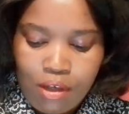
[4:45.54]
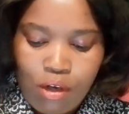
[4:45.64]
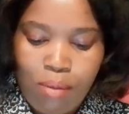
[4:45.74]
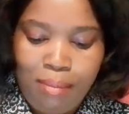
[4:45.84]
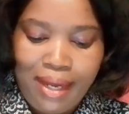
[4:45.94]

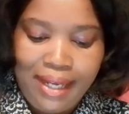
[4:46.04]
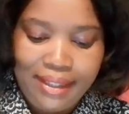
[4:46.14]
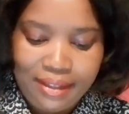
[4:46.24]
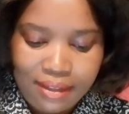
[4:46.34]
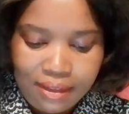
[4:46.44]

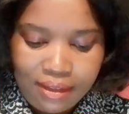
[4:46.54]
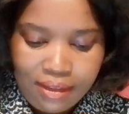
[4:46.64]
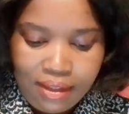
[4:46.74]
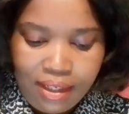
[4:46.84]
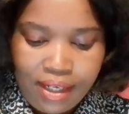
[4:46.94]
combined,
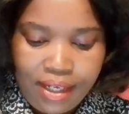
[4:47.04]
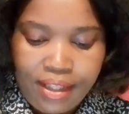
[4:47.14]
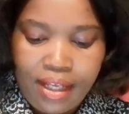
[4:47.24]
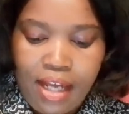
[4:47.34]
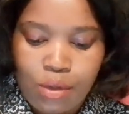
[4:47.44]

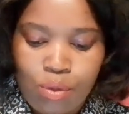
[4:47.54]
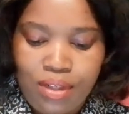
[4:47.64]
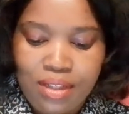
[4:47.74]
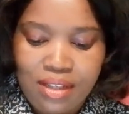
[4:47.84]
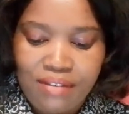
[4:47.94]
they are
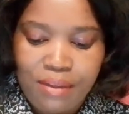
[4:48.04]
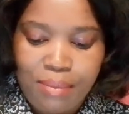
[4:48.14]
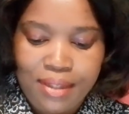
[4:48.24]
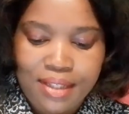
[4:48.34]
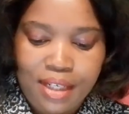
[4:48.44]

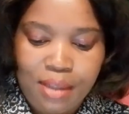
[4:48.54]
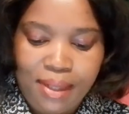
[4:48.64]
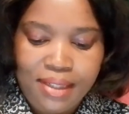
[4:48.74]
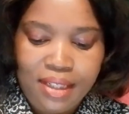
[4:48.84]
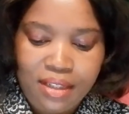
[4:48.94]
27%,
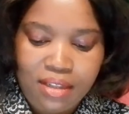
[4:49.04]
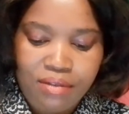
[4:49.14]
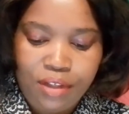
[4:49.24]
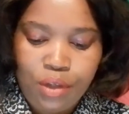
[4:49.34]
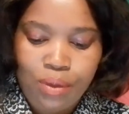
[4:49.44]
but
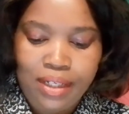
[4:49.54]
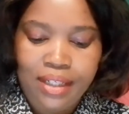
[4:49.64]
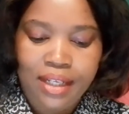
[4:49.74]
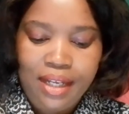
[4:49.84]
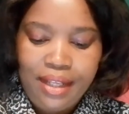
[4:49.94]

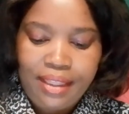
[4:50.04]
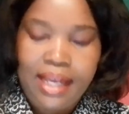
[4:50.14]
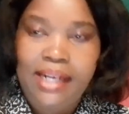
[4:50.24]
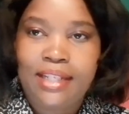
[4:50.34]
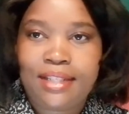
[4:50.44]
individually they
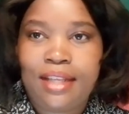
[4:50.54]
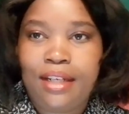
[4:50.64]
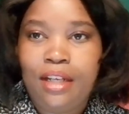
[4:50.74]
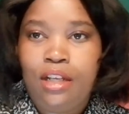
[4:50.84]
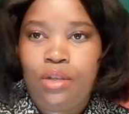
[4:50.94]
are less
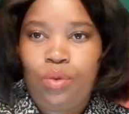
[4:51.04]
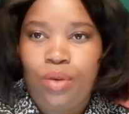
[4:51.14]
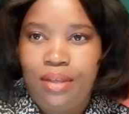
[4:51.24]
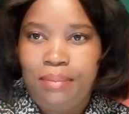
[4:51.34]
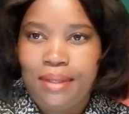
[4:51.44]
than
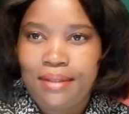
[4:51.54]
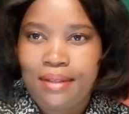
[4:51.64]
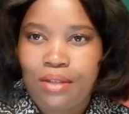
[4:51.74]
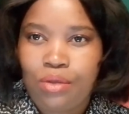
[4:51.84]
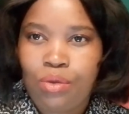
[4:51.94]

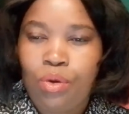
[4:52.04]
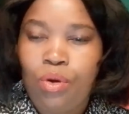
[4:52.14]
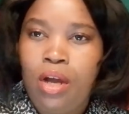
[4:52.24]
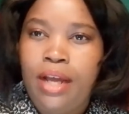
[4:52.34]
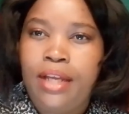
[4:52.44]
20%. So
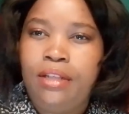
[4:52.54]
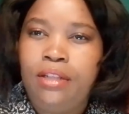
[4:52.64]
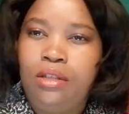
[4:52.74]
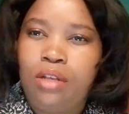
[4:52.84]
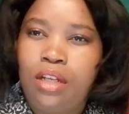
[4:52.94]

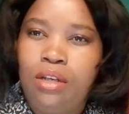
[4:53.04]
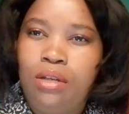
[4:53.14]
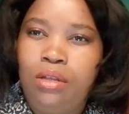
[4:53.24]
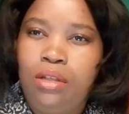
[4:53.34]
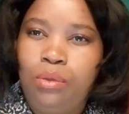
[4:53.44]

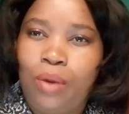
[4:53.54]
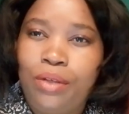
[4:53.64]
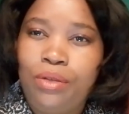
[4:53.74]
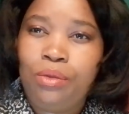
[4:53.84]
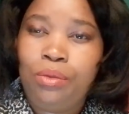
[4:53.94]

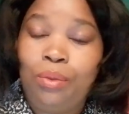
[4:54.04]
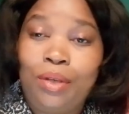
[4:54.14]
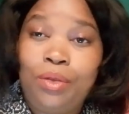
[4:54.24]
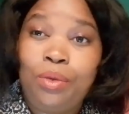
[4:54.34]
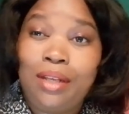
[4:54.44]
what
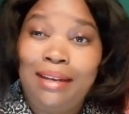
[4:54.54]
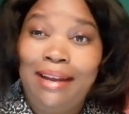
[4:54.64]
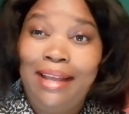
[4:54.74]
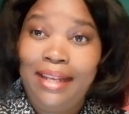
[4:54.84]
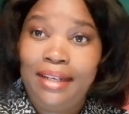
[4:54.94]
you can
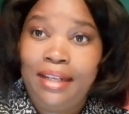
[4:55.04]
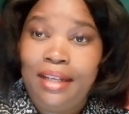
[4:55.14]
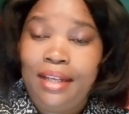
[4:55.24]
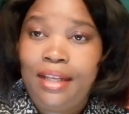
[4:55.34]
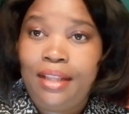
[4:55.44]
learn
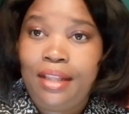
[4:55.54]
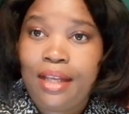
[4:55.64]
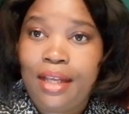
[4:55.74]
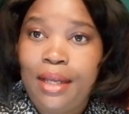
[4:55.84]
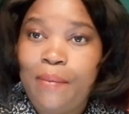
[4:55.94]
in
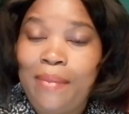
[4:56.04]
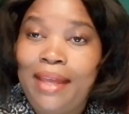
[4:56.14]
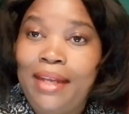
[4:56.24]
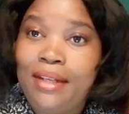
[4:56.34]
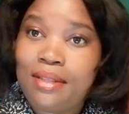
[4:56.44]
the
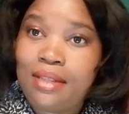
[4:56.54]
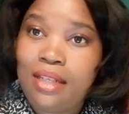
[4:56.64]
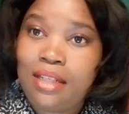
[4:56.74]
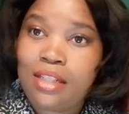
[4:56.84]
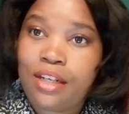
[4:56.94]
NSC
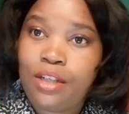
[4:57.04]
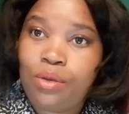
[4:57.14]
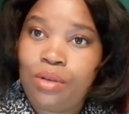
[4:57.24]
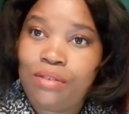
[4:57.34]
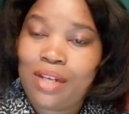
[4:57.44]
as a grade
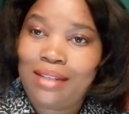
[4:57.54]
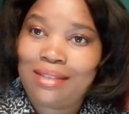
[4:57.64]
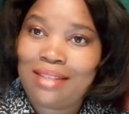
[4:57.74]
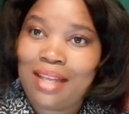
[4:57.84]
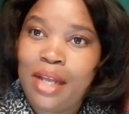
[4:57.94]
12 child
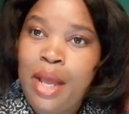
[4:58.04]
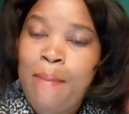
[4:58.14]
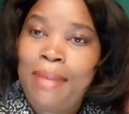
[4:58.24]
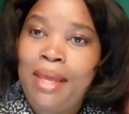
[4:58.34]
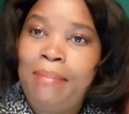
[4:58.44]
is that
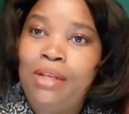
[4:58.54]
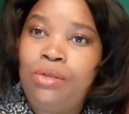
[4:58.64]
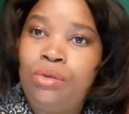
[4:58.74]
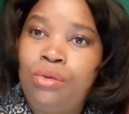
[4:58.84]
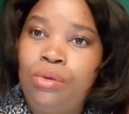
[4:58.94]
paper
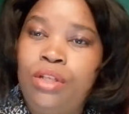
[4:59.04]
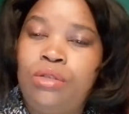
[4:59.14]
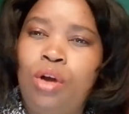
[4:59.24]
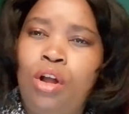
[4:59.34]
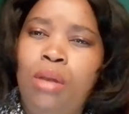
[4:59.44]
2
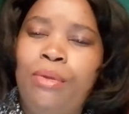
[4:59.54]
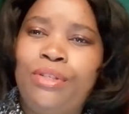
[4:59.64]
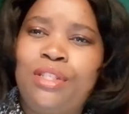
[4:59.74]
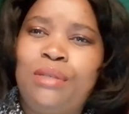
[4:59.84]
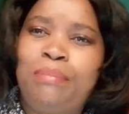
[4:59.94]
is
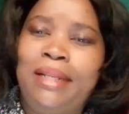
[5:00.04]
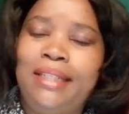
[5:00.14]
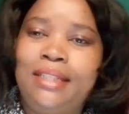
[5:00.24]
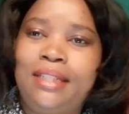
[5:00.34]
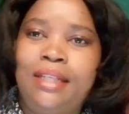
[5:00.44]
almost
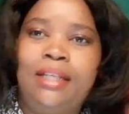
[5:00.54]
split